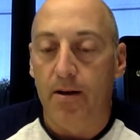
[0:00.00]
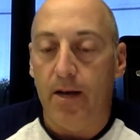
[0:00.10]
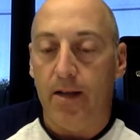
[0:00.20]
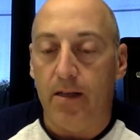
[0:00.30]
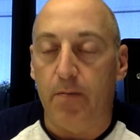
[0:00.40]

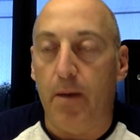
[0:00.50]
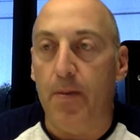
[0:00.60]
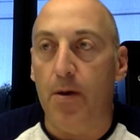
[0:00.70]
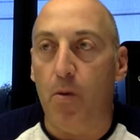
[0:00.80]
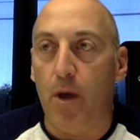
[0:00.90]
And this may
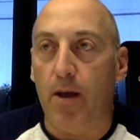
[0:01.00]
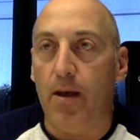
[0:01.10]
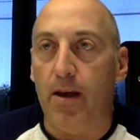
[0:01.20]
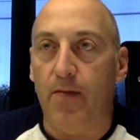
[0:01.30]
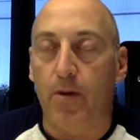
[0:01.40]
be a week,
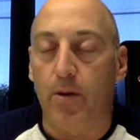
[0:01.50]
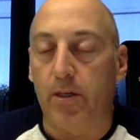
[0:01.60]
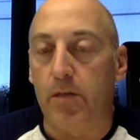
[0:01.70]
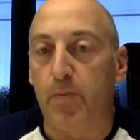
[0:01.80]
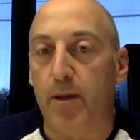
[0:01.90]
even though he's
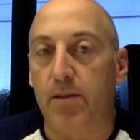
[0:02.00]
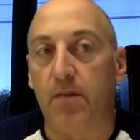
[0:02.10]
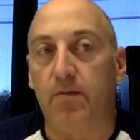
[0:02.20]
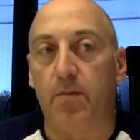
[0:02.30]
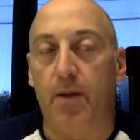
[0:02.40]

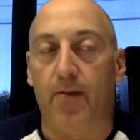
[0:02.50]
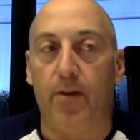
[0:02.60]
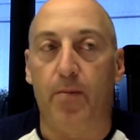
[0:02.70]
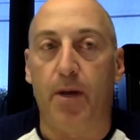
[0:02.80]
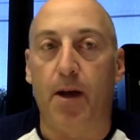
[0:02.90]
expensive, to be able
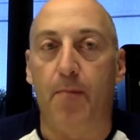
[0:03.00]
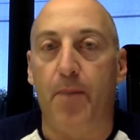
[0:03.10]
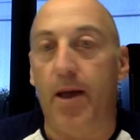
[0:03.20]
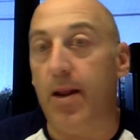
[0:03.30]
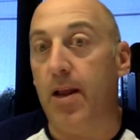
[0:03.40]
to pick up
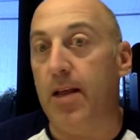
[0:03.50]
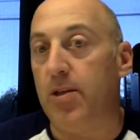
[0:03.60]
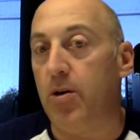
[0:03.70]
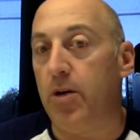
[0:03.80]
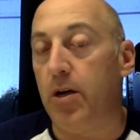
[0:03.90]
Ben and
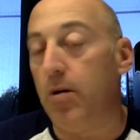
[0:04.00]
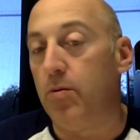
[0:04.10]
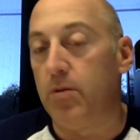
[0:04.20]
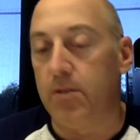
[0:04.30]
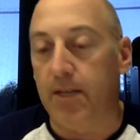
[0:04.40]
Antonio
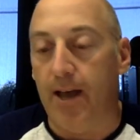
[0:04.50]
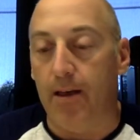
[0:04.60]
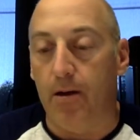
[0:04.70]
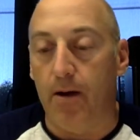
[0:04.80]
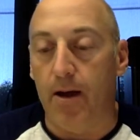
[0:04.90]

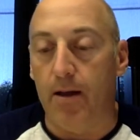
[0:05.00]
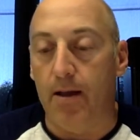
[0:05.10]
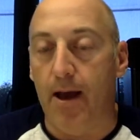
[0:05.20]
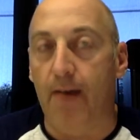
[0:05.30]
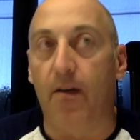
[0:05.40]
together and
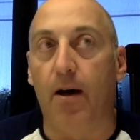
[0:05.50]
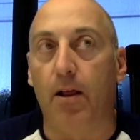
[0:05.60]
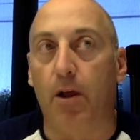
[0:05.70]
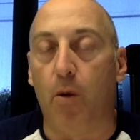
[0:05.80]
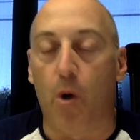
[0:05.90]
have a
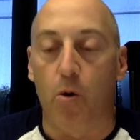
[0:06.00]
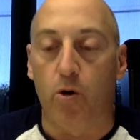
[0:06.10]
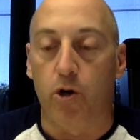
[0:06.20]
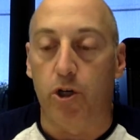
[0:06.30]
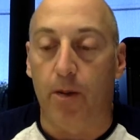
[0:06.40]
lower
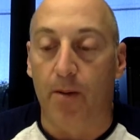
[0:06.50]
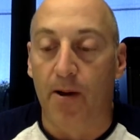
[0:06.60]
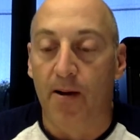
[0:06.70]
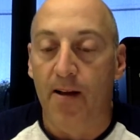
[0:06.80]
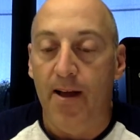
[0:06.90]
ownership.
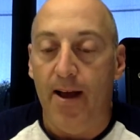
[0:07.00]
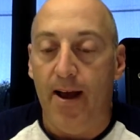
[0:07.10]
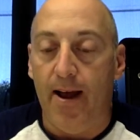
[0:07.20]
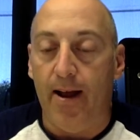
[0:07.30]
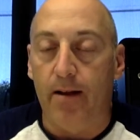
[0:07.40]

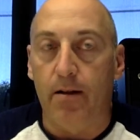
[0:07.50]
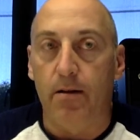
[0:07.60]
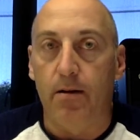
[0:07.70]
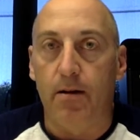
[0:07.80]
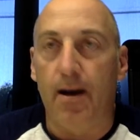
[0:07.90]
And
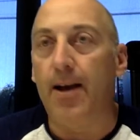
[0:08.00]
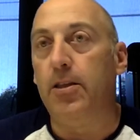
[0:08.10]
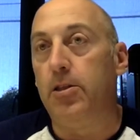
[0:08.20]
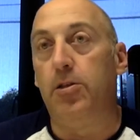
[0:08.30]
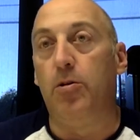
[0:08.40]

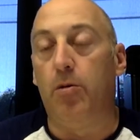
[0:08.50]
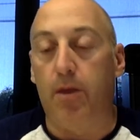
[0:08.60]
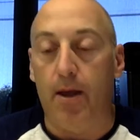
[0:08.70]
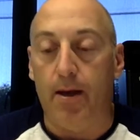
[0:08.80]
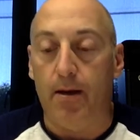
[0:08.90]
I do
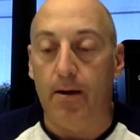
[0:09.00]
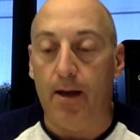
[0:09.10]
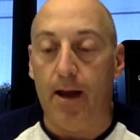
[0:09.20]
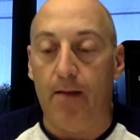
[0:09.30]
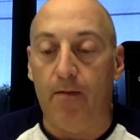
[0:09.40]
think,
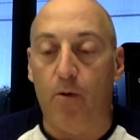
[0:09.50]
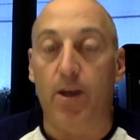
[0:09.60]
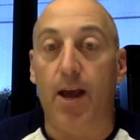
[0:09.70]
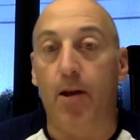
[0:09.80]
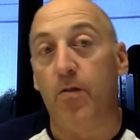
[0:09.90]
again, a
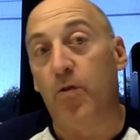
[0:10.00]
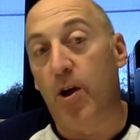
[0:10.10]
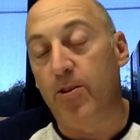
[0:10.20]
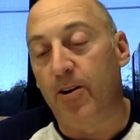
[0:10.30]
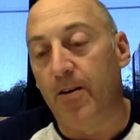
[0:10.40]
48
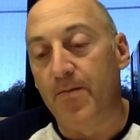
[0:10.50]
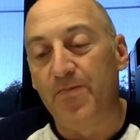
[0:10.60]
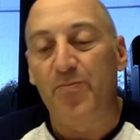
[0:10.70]
over-under.